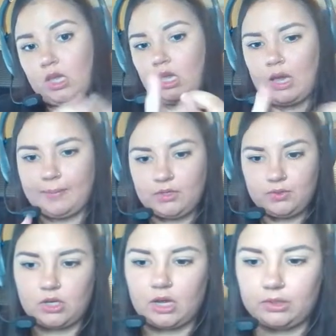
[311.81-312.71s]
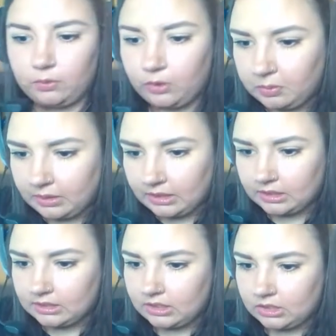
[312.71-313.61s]
I'm gonna do a toddler room
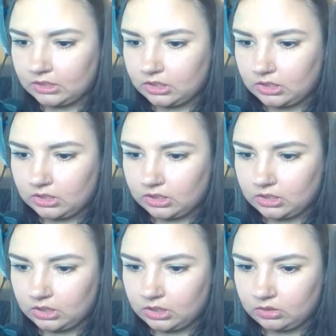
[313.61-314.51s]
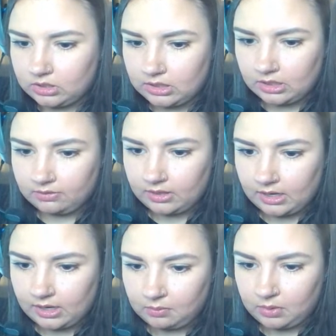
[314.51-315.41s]
because there's tons of cute stuff that I
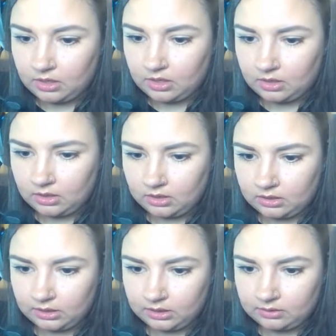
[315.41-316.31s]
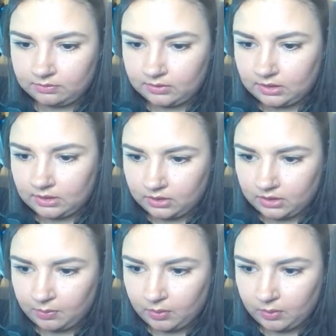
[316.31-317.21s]
could put in there to like clutter it
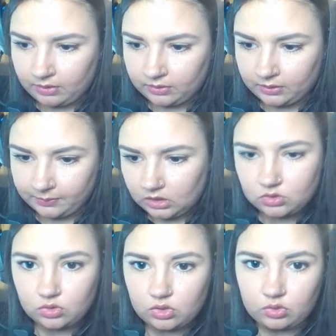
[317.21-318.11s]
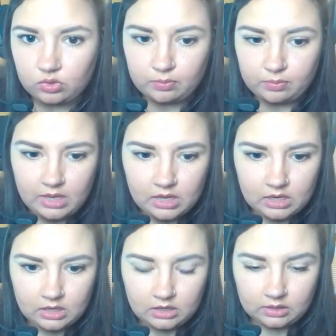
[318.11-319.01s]
up or whatever. Kids room,
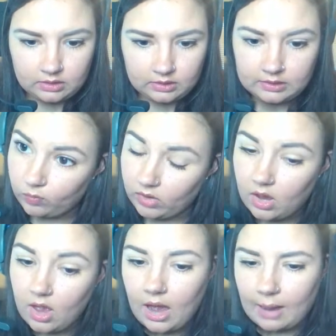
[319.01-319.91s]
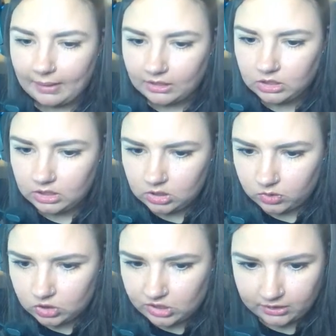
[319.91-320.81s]
bed. I'm actually gonna do a
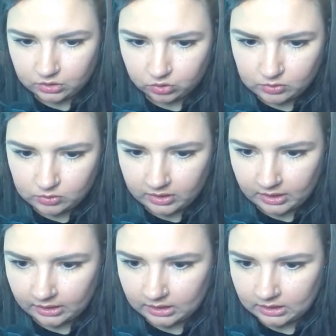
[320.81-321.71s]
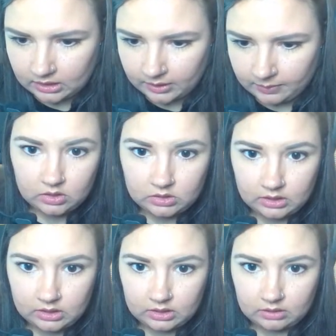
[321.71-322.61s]
child's room so that I can
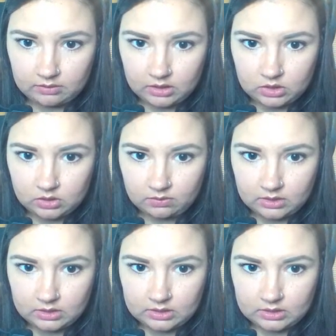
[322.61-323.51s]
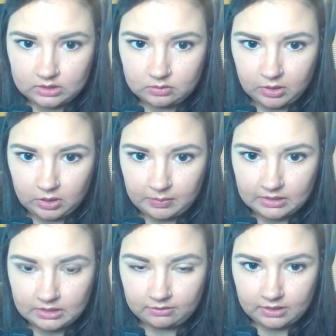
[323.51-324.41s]
take advantage of these bunk beds
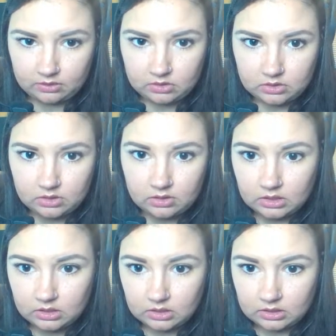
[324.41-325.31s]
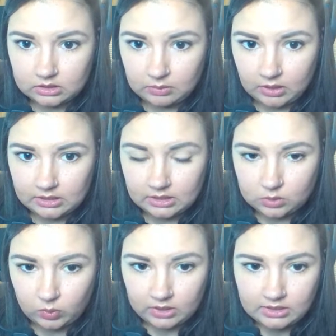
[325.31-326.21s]
I found. Custom contents
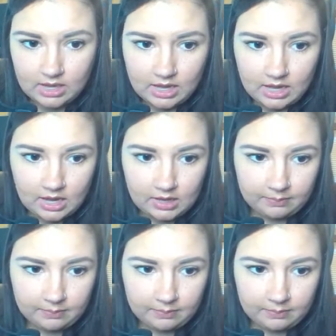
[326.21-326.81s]
where it's at. I